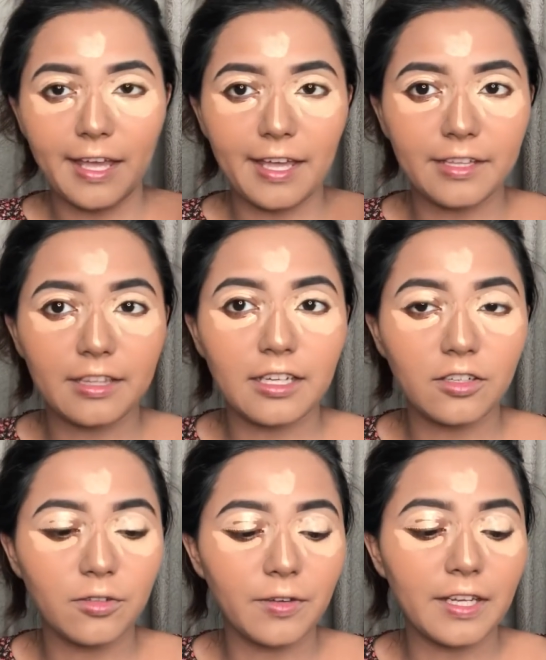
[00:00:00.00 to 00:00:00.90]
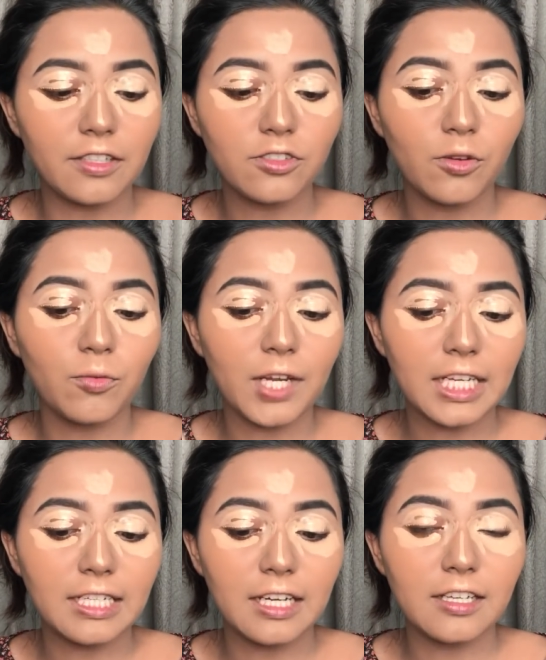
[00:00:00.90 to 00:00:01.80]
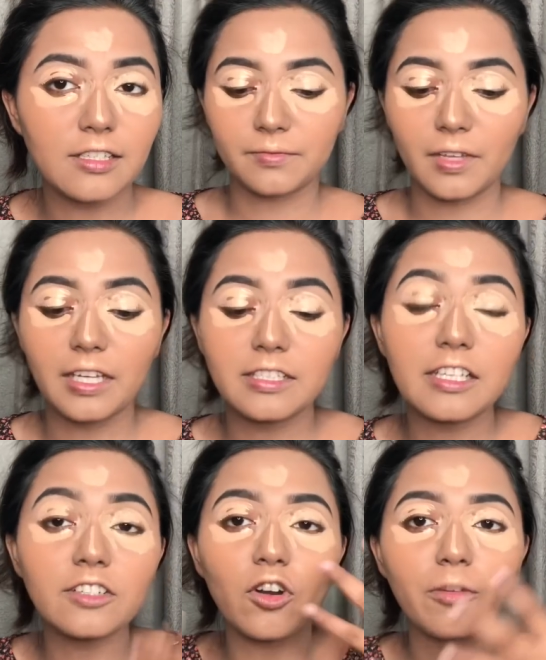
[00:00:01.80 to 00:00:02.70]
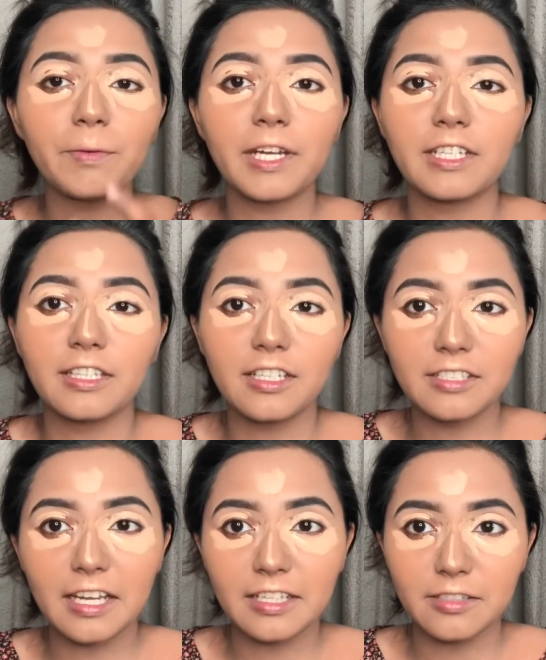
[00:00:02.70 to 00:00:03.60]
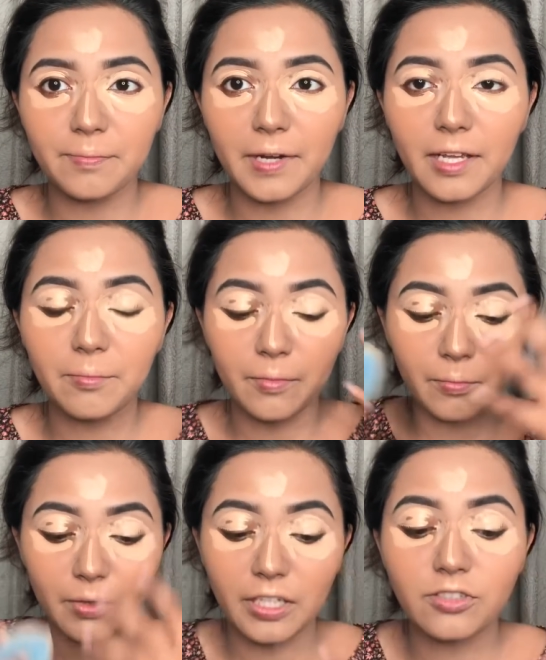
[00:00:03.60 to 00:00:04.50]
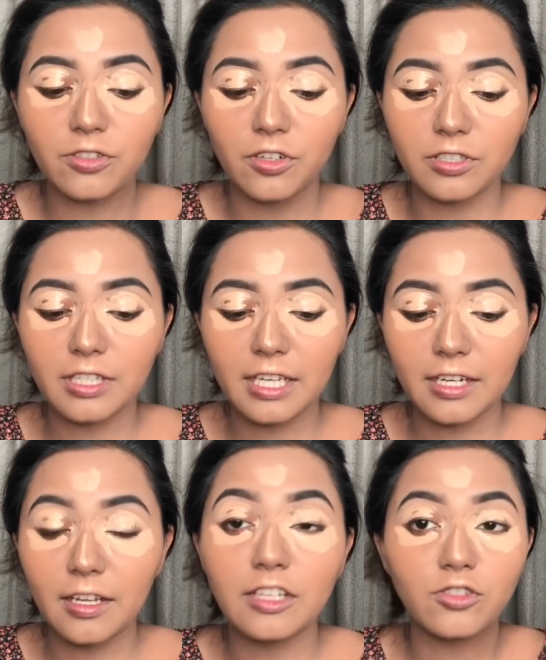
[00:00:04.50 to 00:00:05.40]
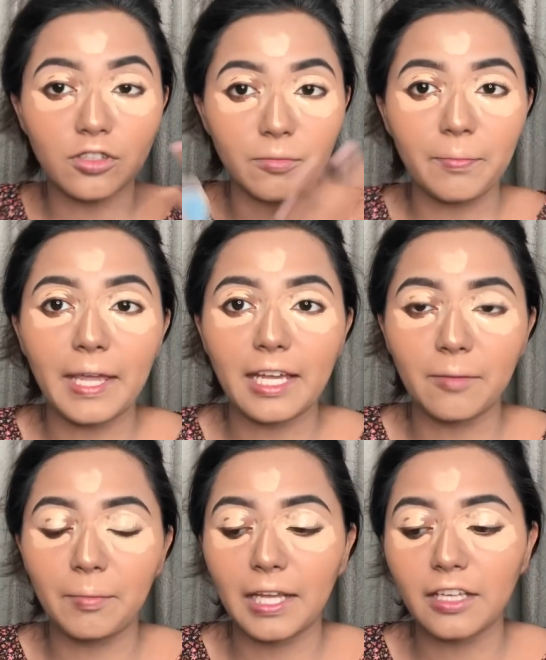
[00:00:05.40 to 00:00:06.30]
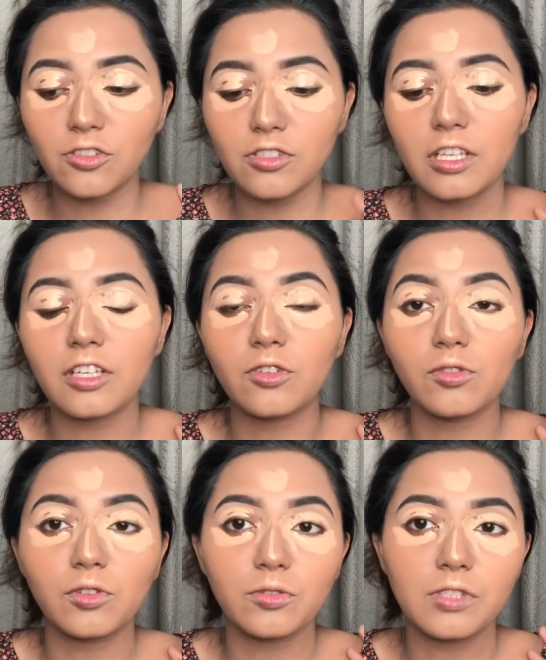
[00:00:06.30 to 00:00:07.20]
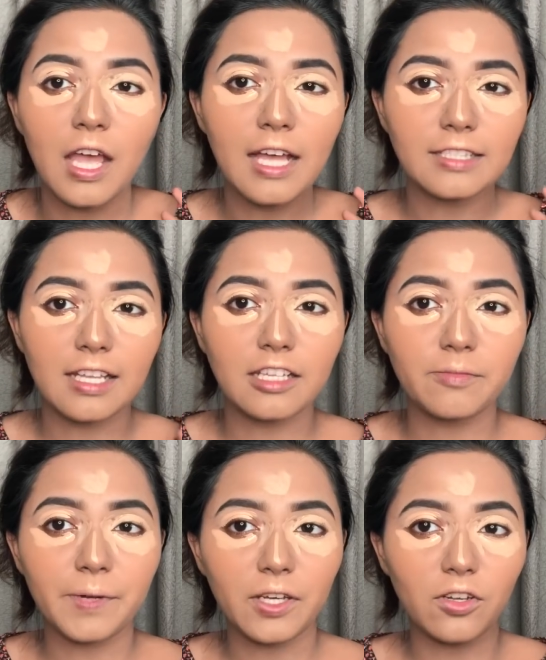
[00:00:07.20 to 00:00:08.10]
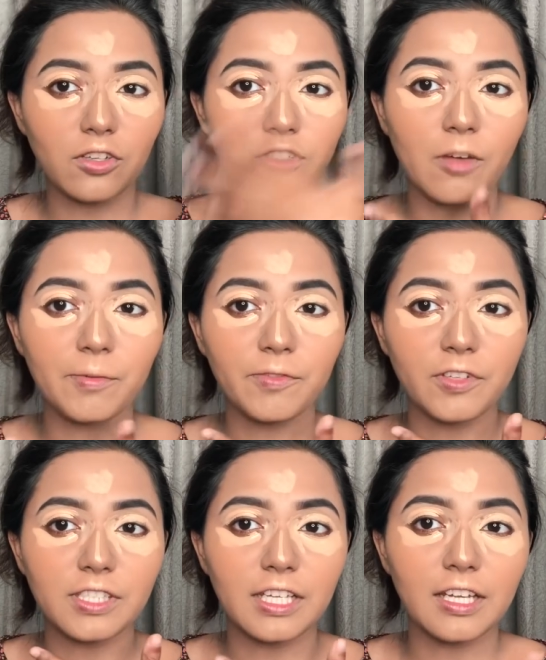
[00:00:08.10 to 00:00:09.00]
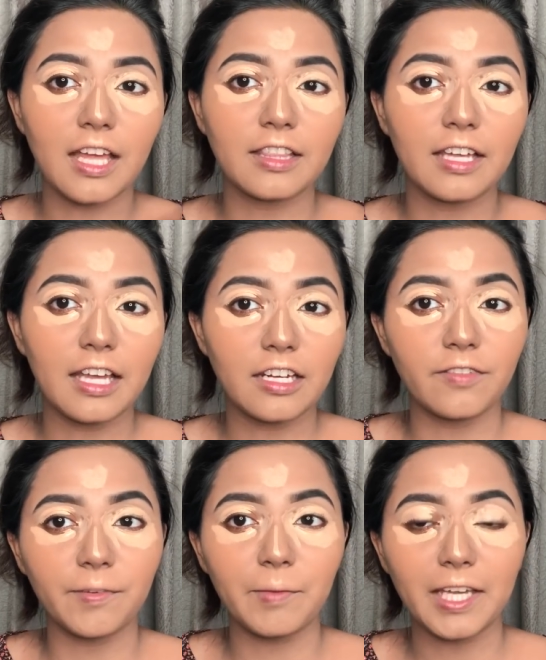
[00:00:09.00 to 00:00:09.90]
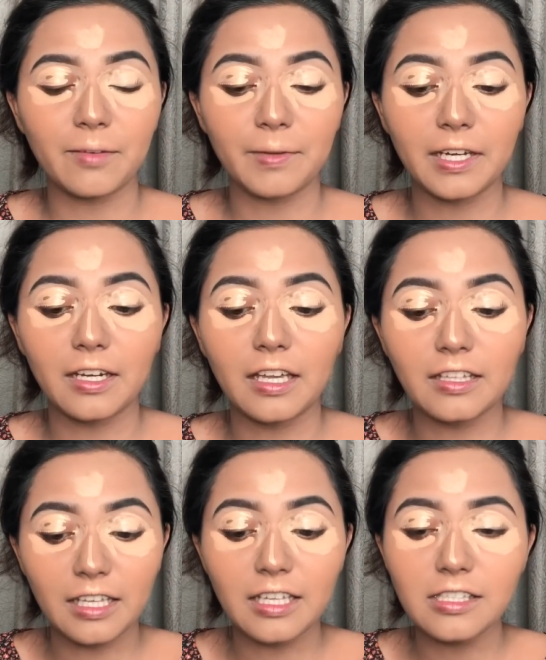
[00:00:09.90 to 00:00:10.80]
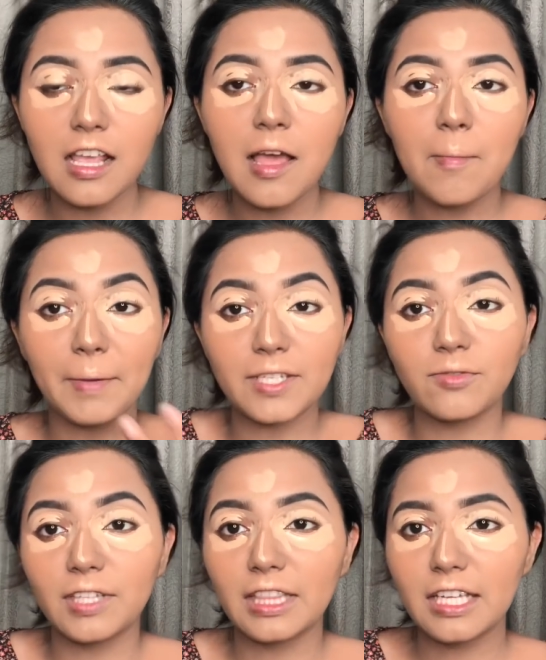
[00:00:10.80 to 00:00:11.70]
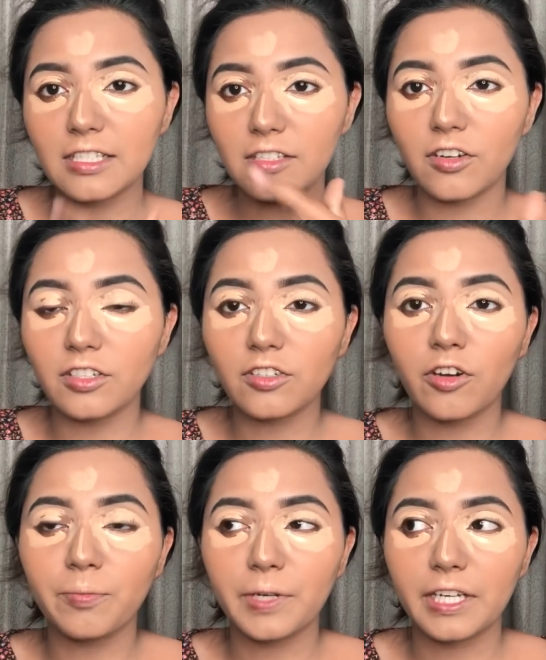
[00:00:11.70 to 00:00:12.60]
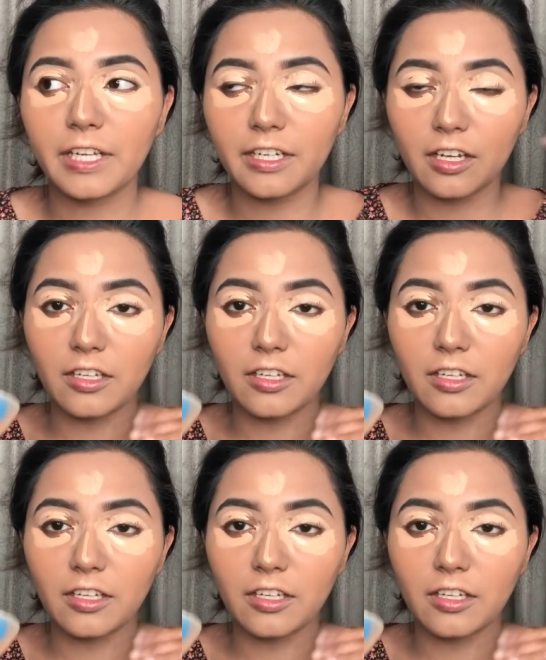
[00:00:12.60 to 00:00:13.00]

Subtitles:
and then go in. So what it does, it's incorporating the setting spray into your skin, into your makeup. Like usually you use setting spray on top of your skin at the end of the makeup, and this, by doing this, you're incorporating it